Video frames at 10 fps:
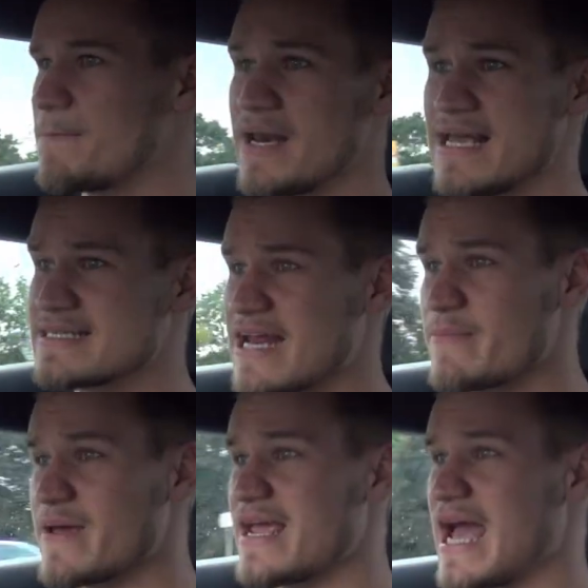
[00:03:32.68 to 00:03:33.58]
But it is going
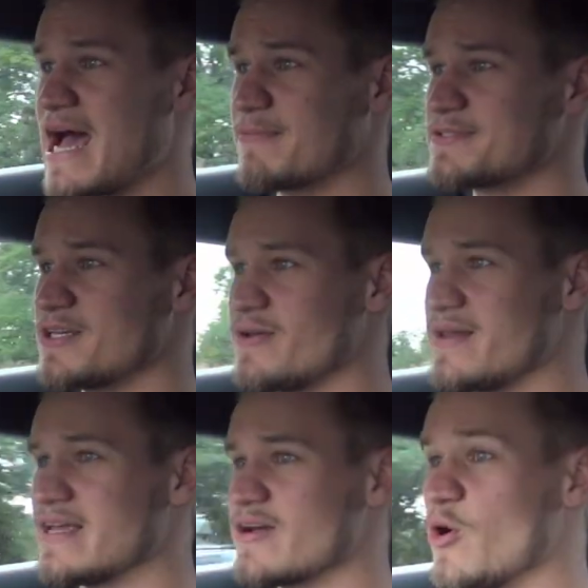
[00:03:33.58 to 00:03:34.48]
to be
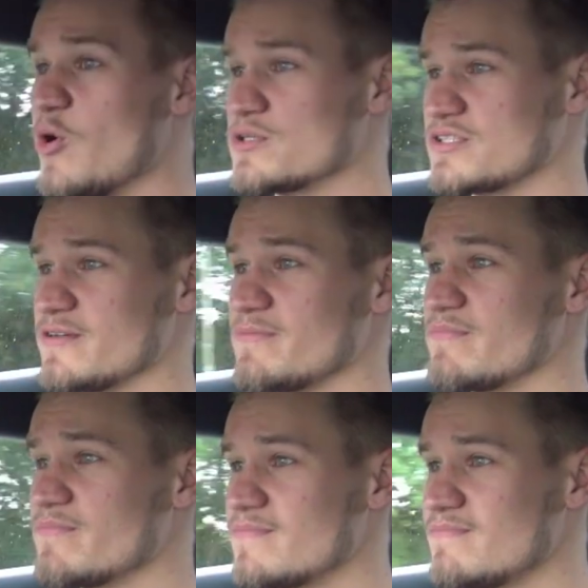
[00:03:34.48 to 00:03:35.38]
absolutely awesome
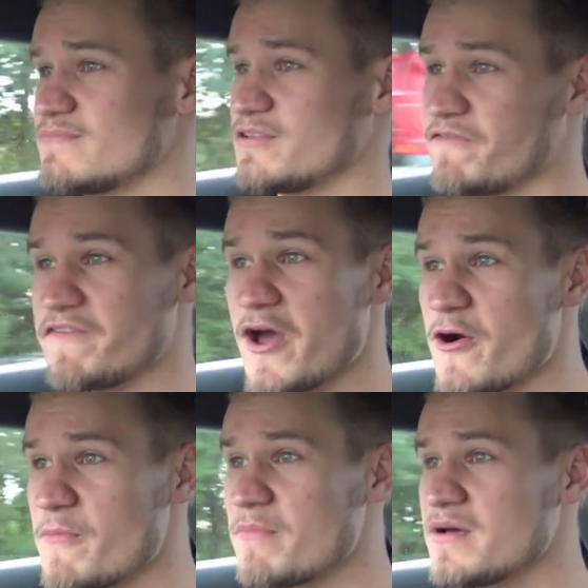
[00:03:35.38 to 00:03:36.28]
to
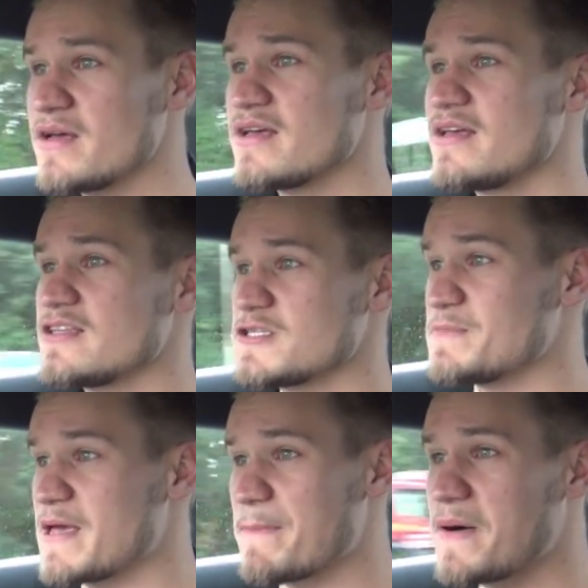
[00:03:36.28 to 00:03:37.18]
film,
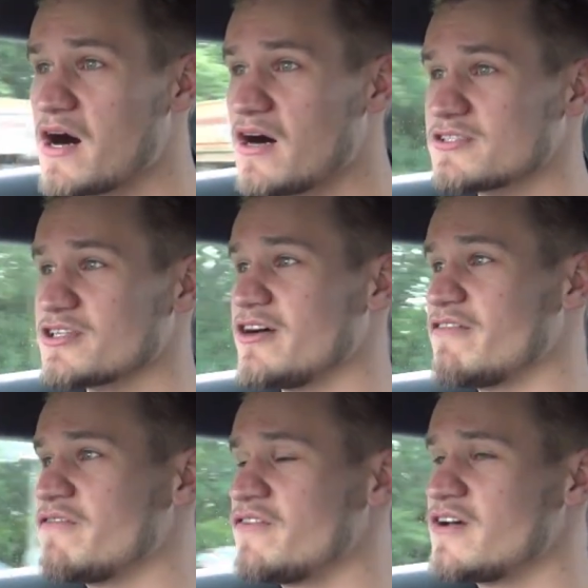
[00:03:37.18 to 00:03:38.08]
to be a part of,